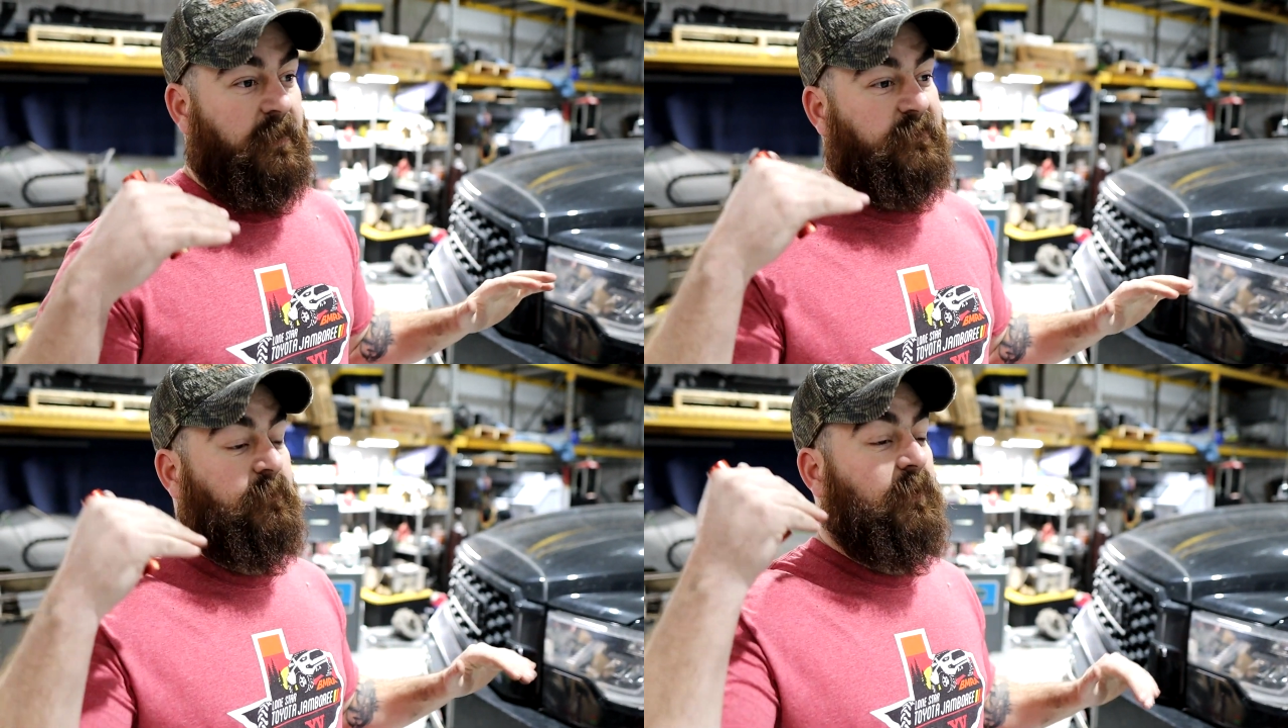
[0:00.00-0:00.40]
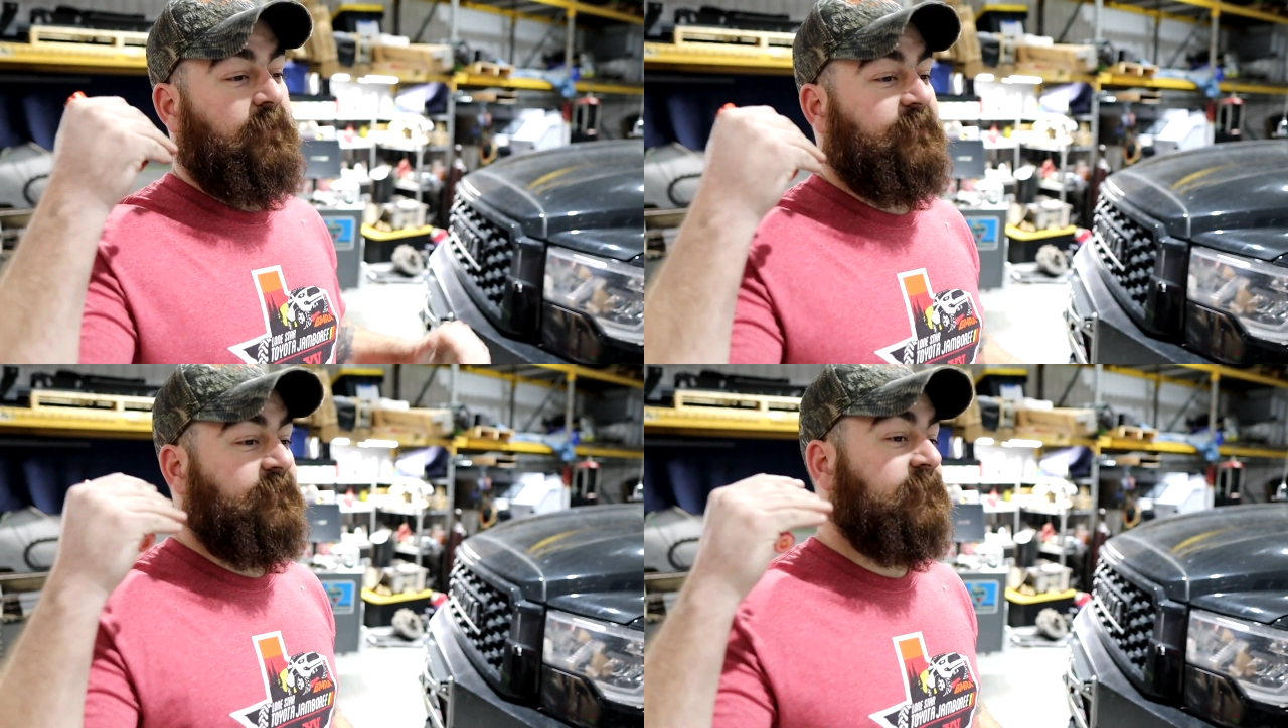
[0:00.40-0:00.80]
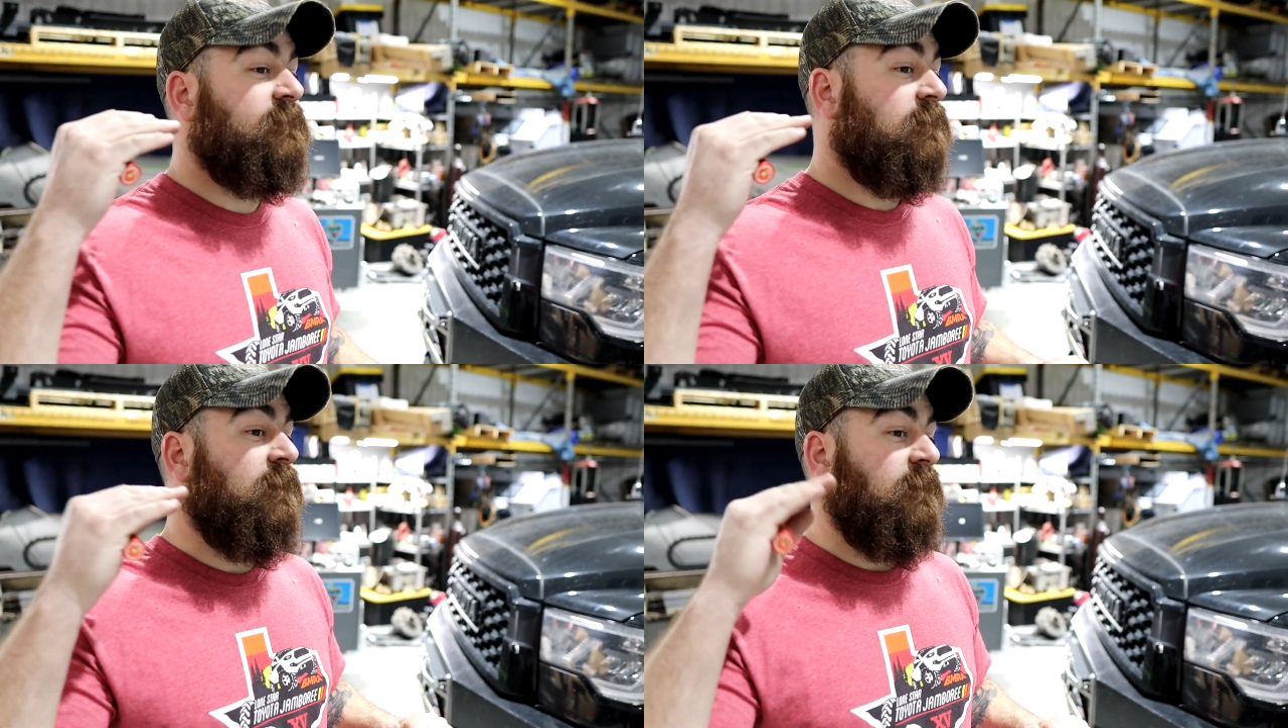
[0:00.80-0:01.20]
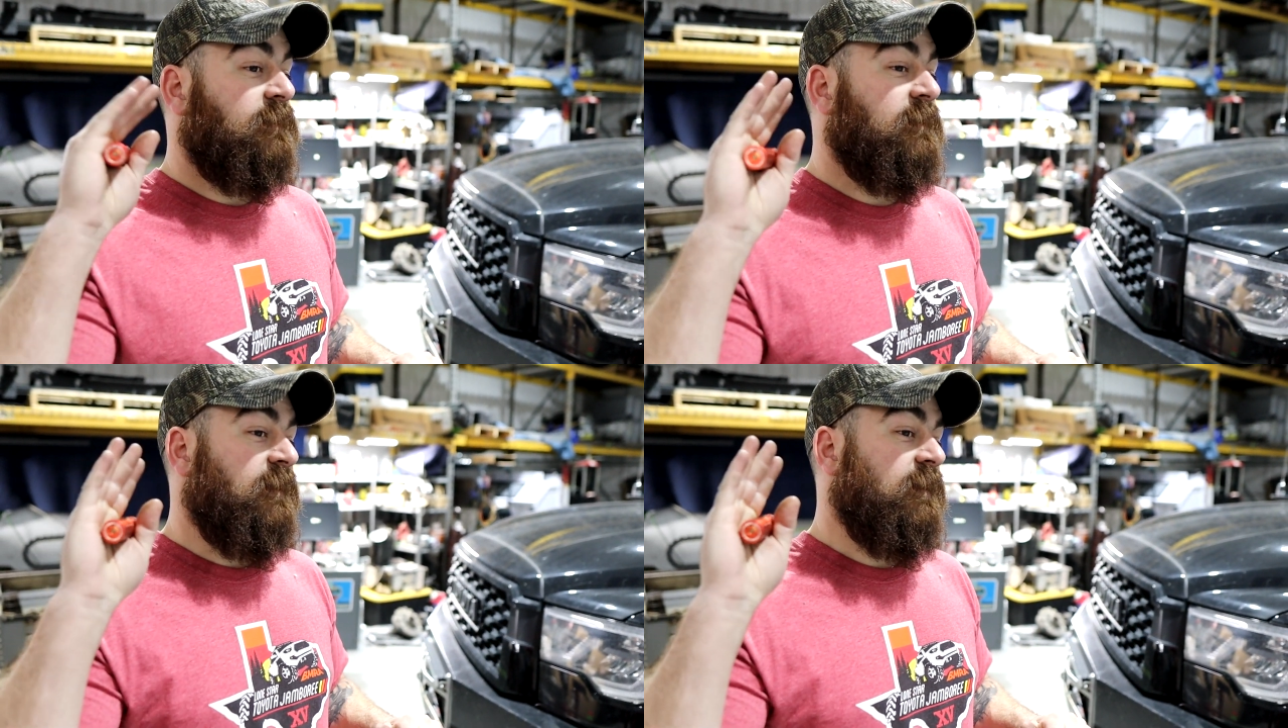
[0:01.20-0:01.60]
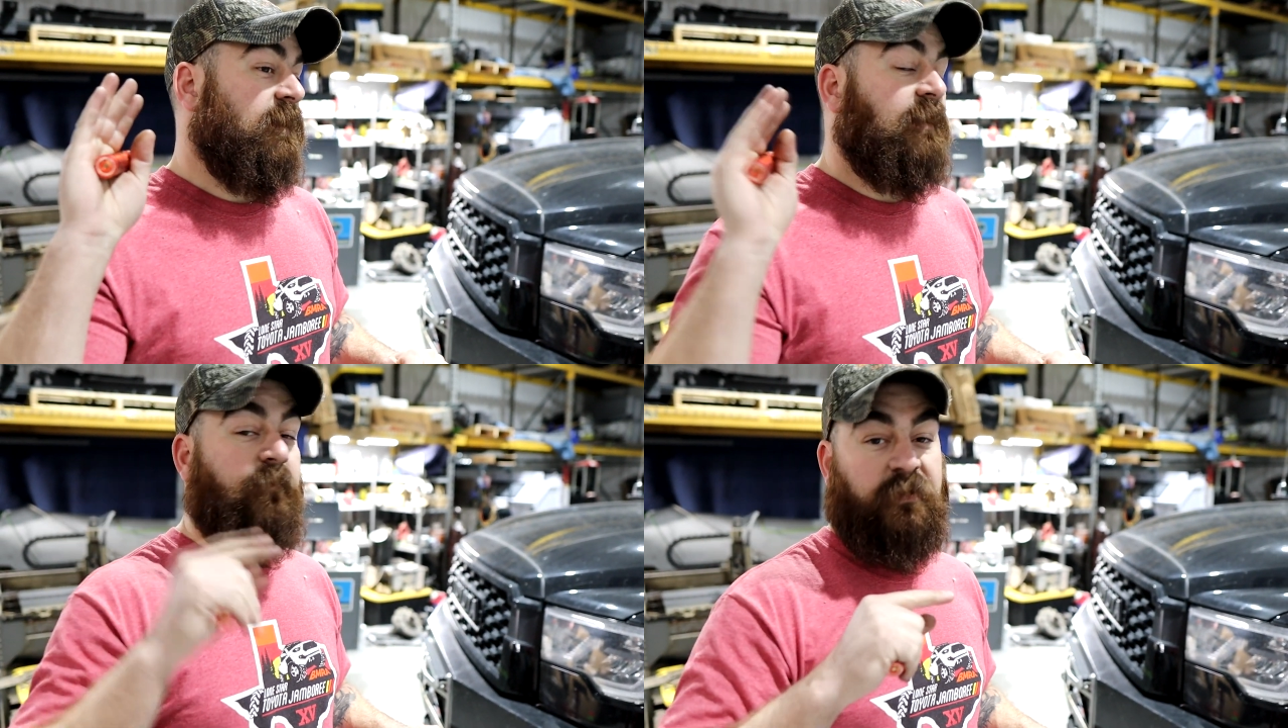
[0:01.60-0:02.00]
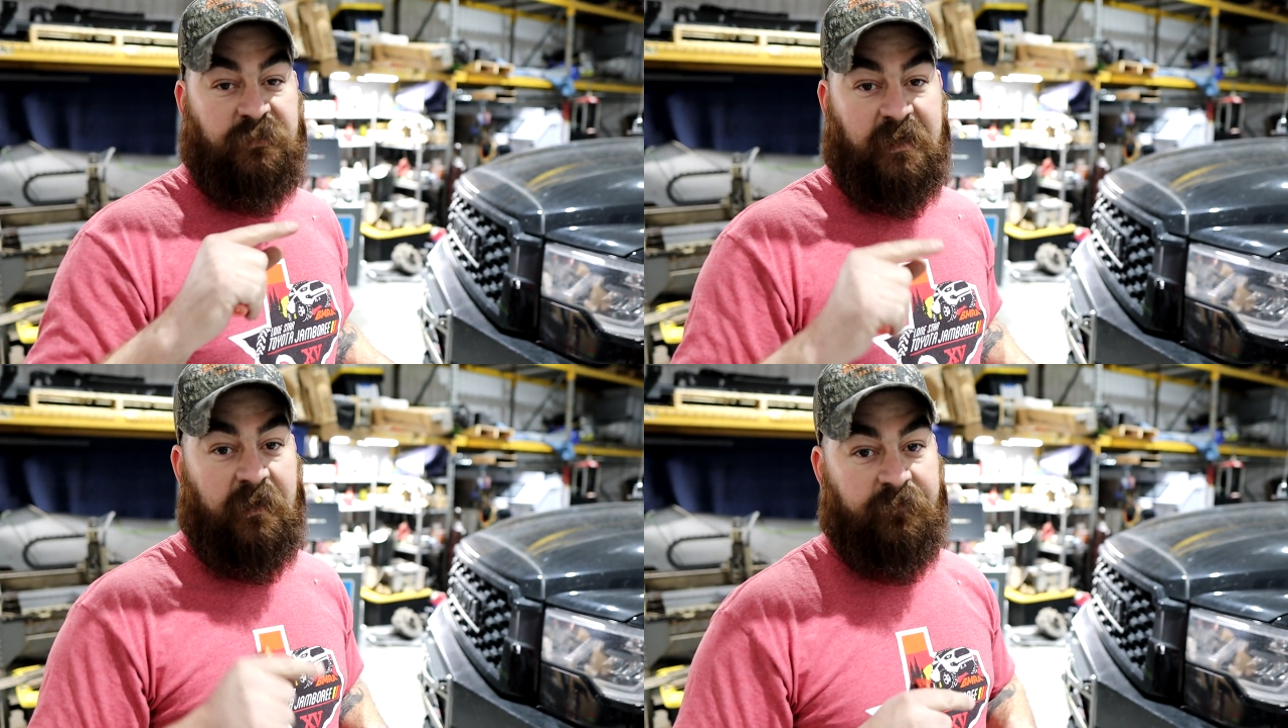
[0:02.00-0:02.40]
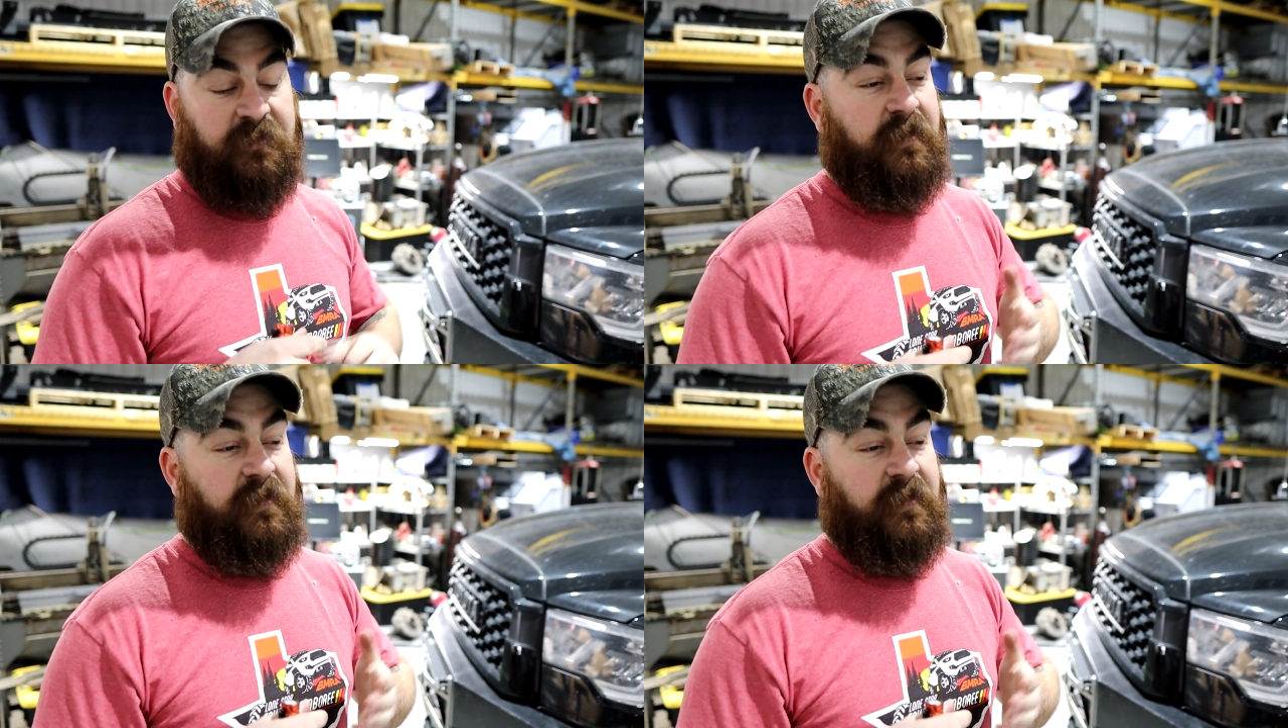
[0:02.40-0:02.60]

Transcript: as well as the input shaft,